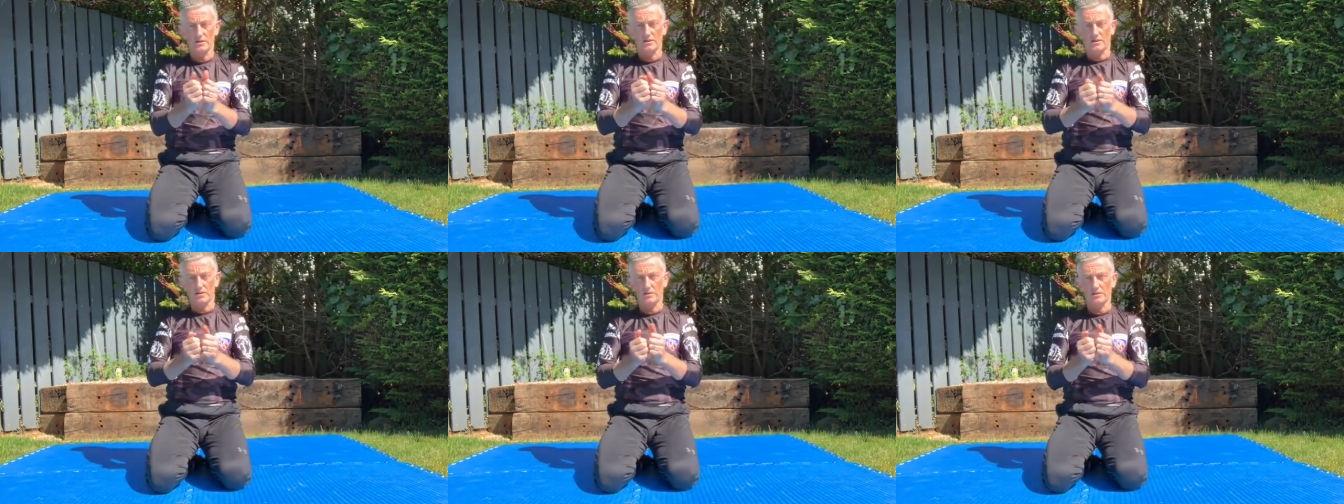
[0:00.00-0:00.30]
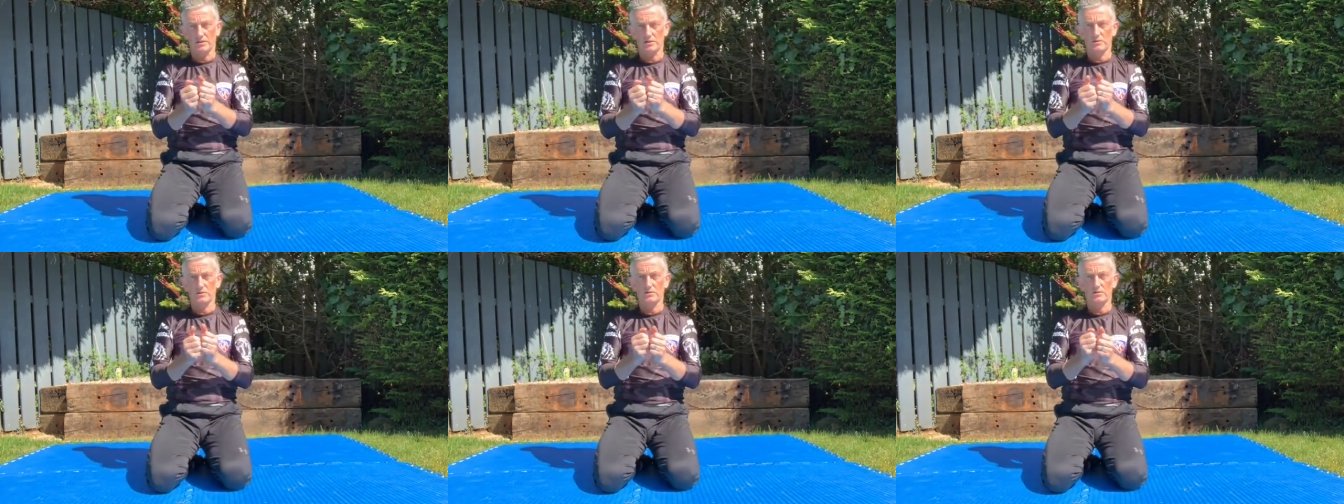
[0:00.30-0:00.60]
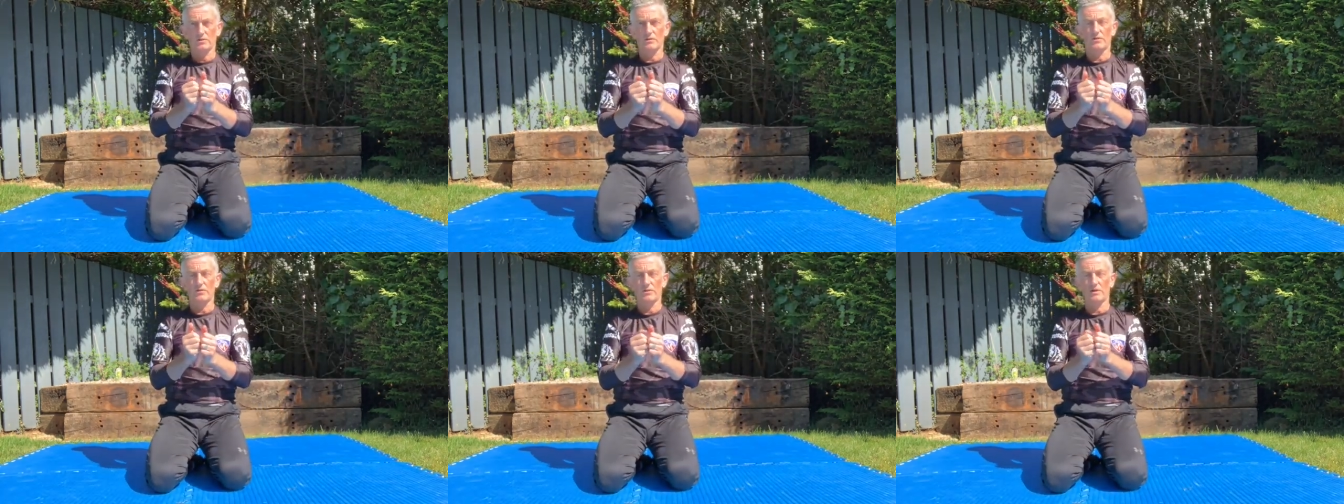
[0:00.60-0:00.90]
You can
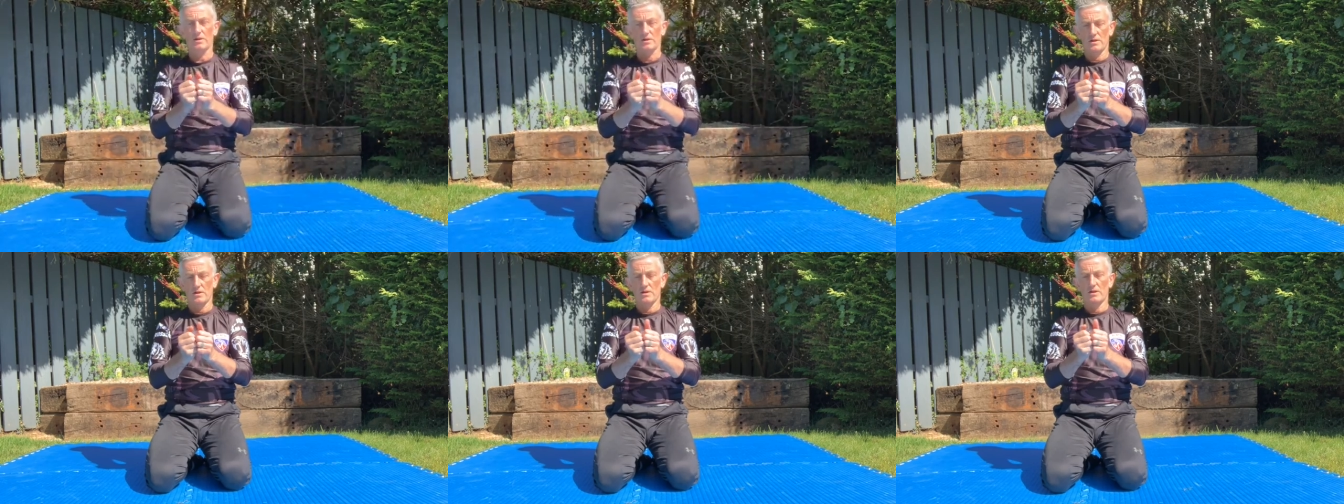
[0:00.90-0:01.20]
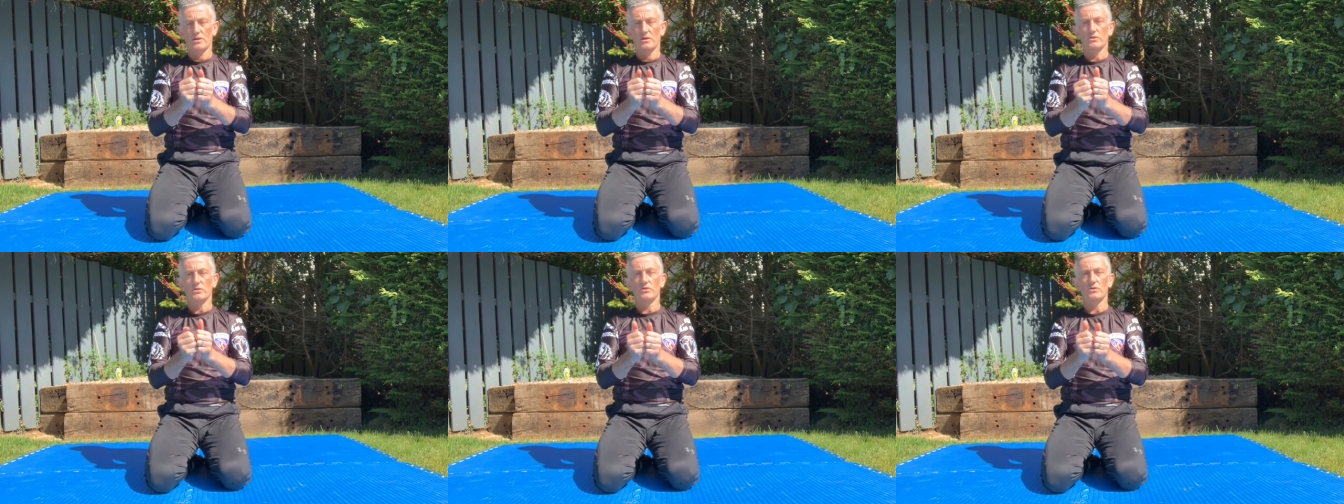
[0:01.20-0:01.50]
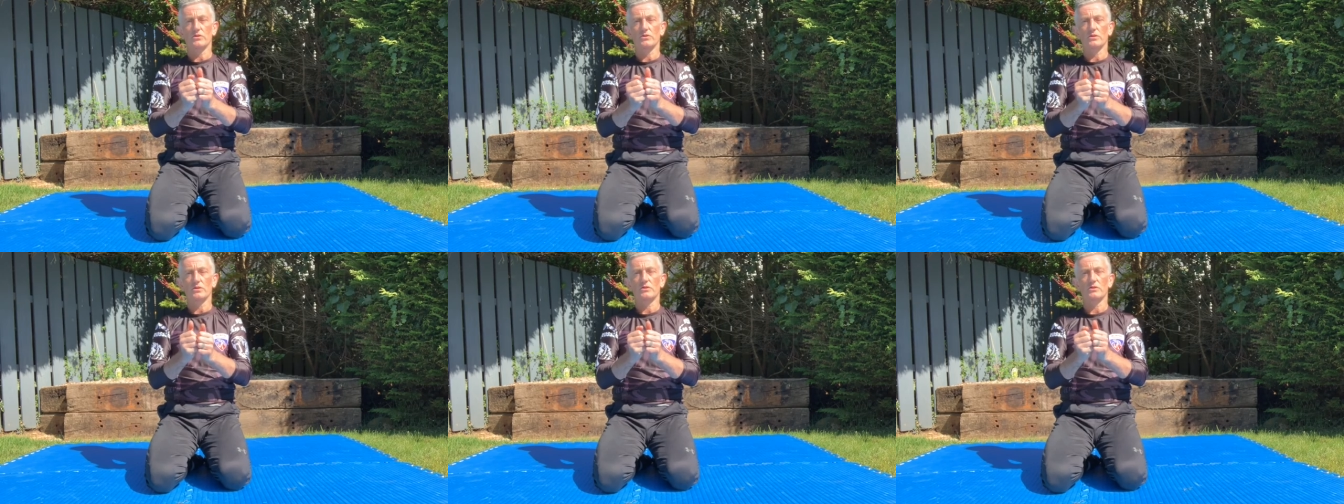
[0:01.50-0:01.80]
sort of
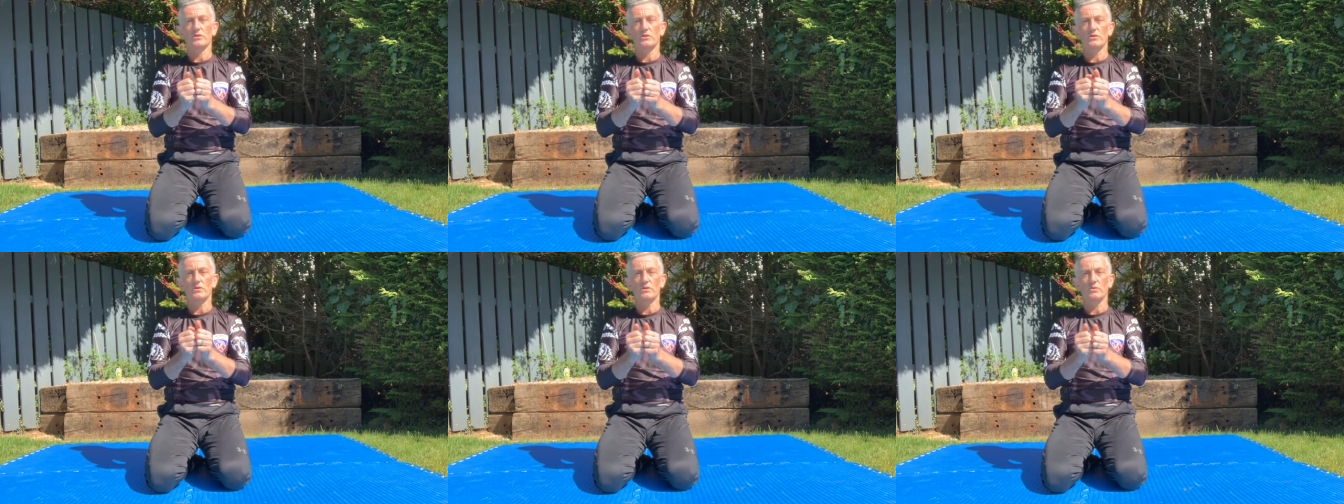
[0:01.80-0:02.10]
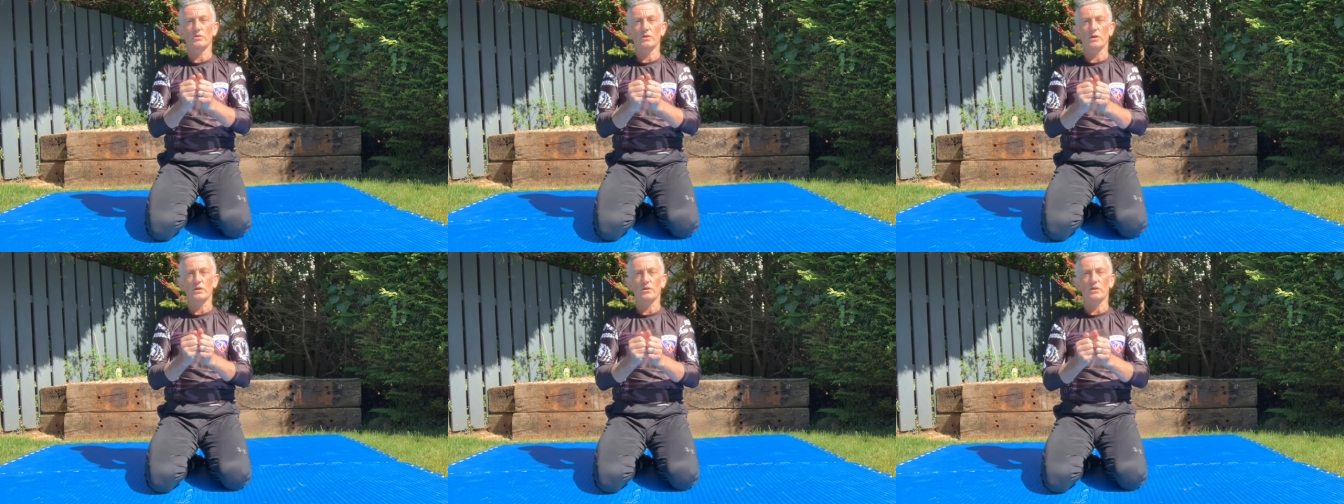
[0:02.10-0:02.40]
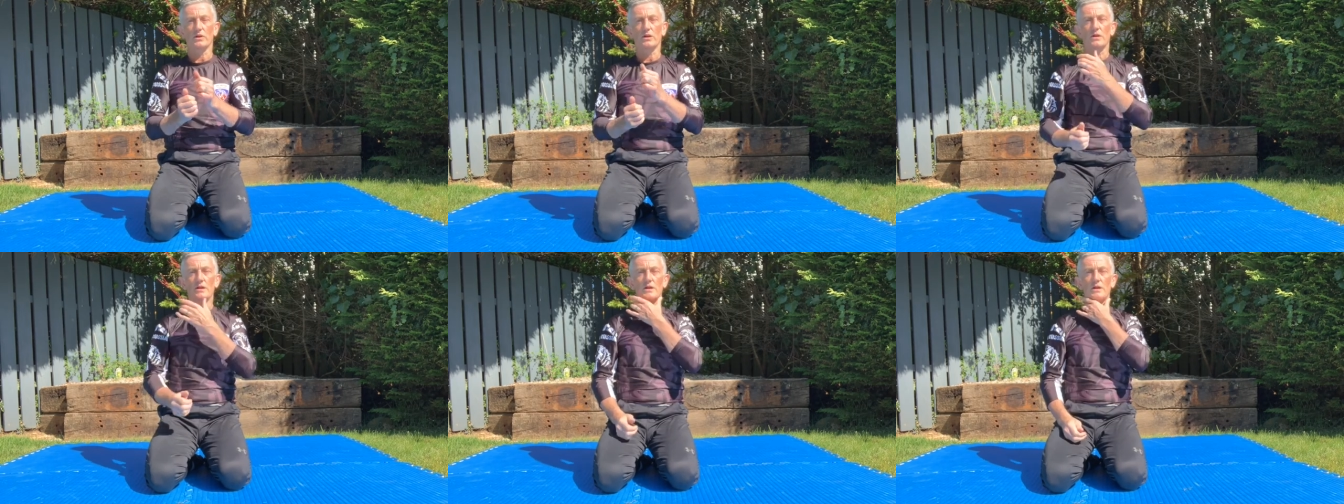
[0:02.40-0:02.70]
do your work
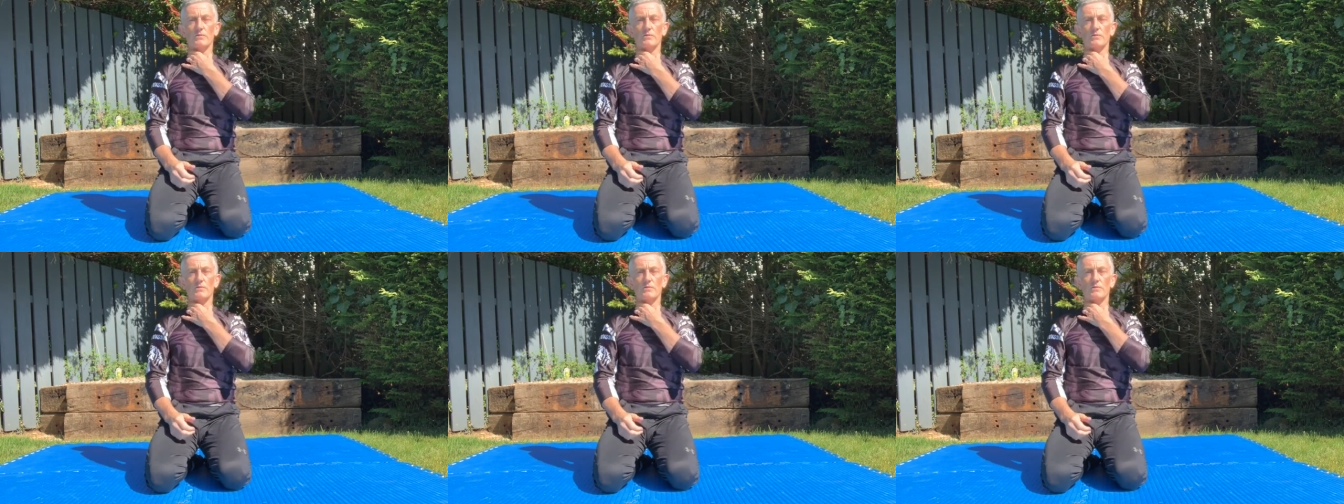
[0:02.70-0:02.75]
there,